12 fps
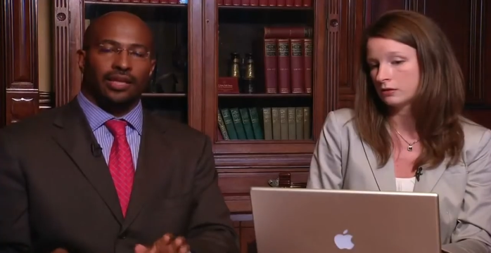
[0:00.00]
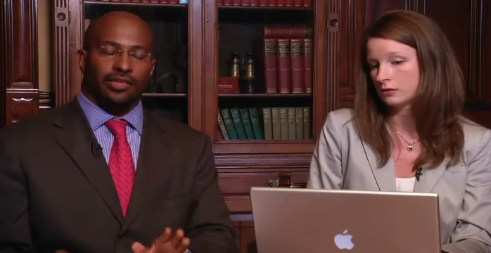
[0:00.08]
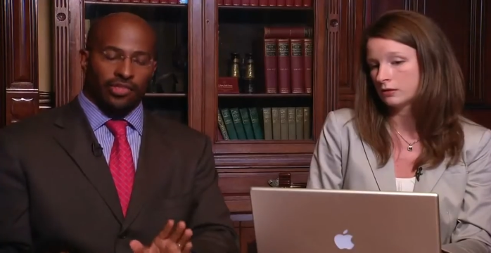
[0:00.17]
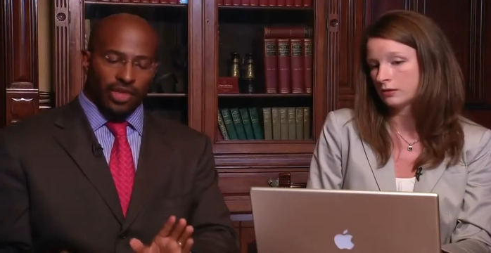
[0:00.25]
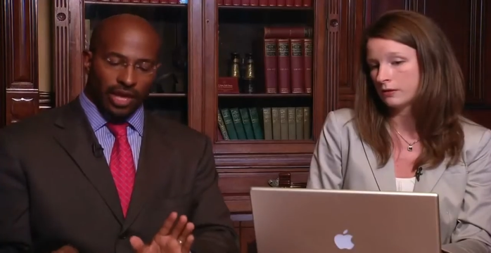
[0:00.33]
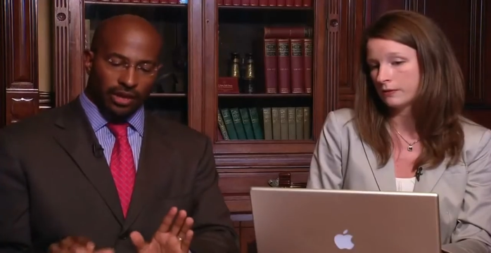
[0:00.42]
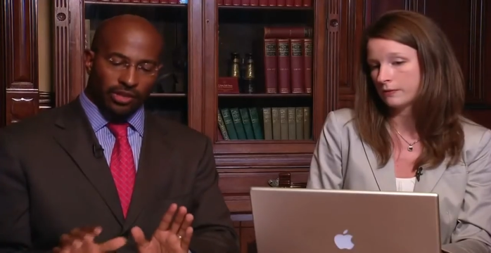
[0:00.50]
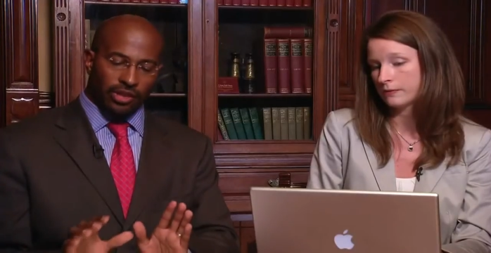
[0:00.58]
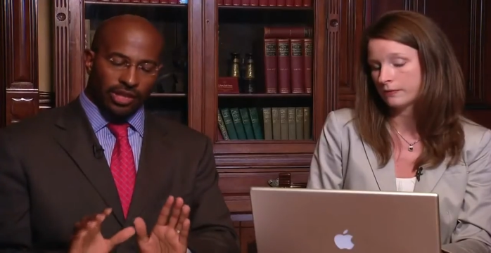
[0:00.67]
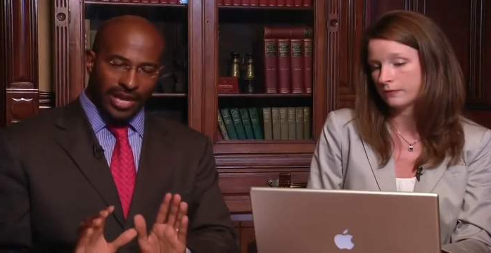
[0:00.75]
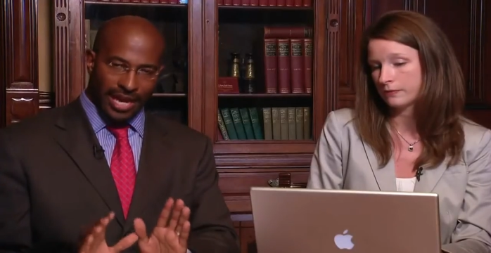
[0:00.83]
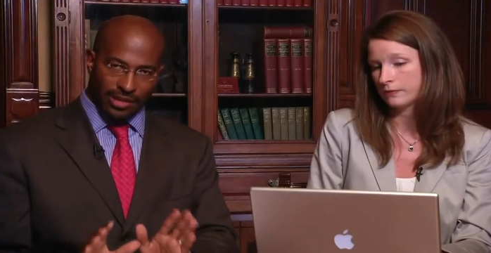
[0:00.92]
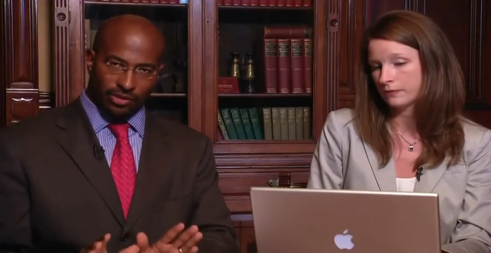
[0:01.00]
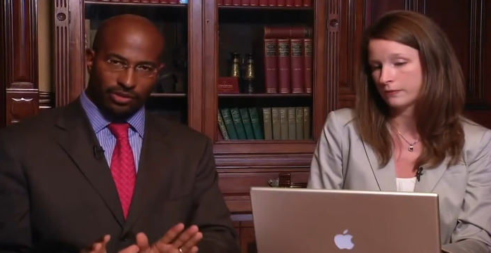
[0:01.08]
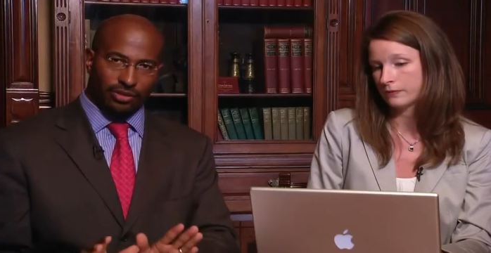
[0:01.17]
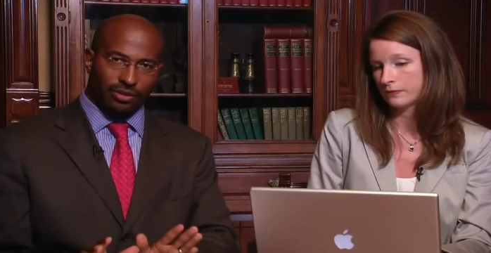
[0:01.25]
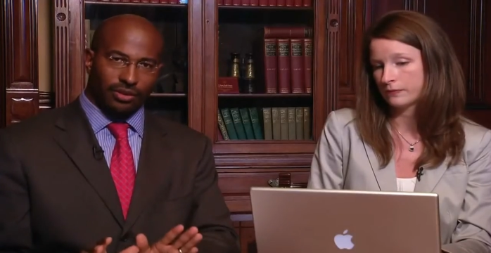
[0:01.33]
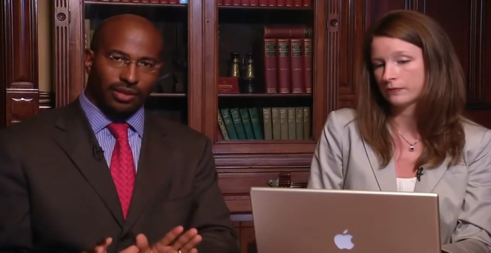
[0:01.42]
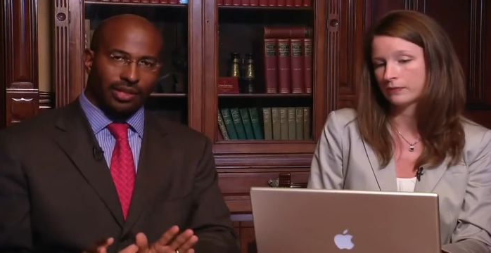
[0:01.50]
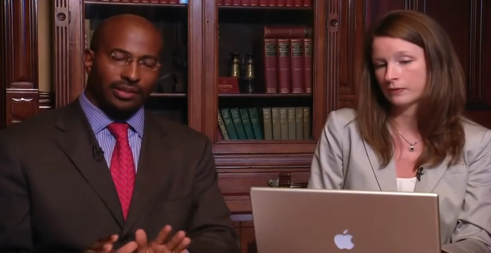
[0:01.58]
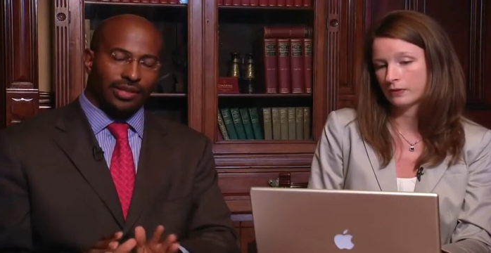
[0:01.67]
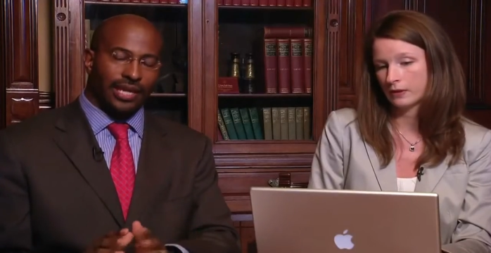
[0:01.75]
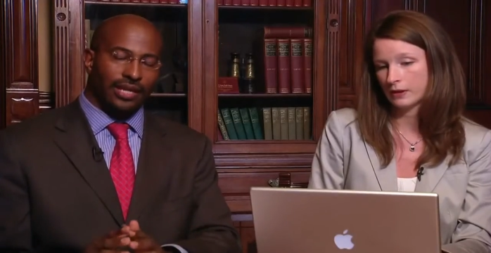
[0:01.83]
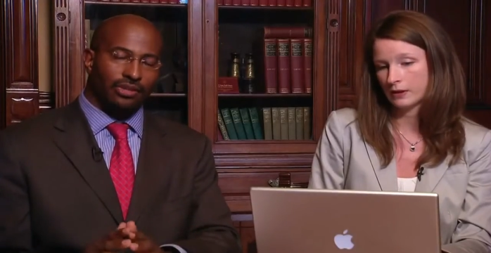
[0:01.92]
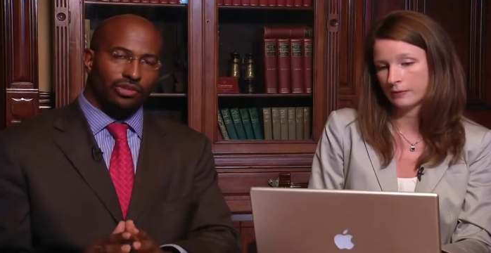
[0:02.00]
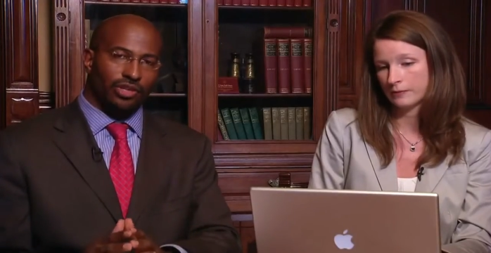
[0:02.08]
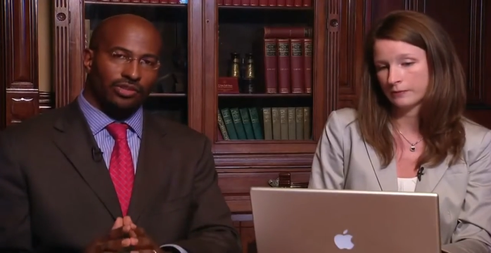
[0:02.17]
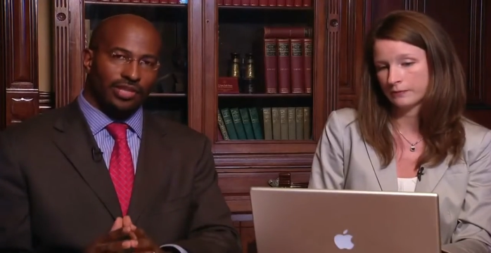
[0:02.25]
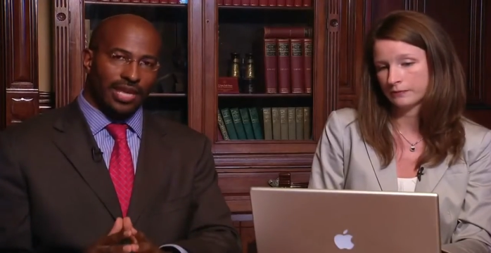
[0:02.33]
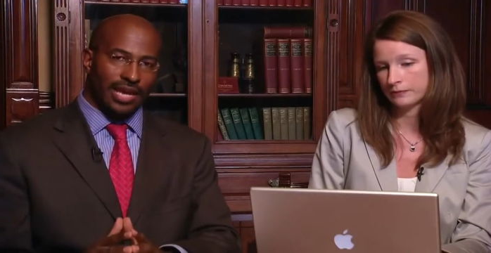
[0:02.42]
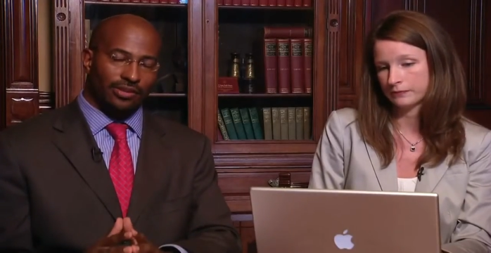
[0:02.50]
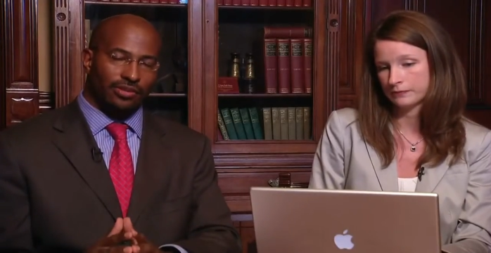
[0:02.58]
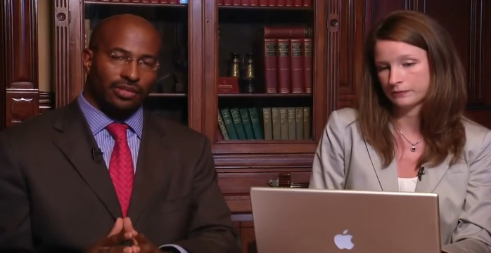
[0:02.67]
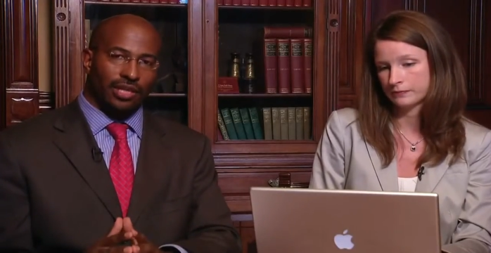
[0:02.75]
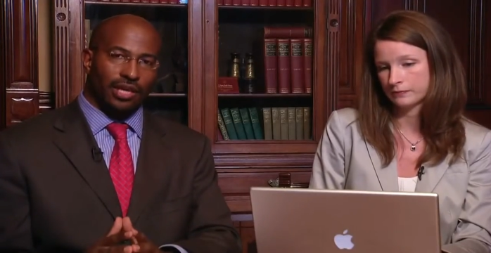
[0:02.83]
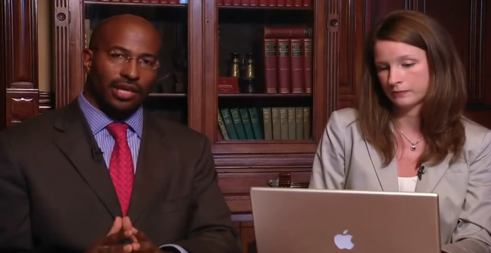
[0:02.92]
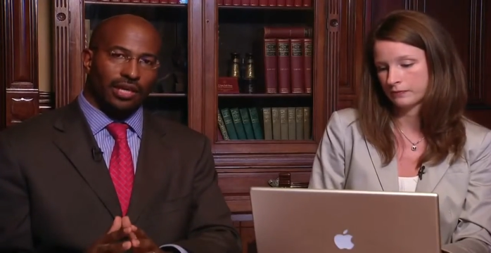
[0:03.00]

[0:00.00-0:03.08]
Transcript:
Speaker 1: yes. Uh, the answer is yes.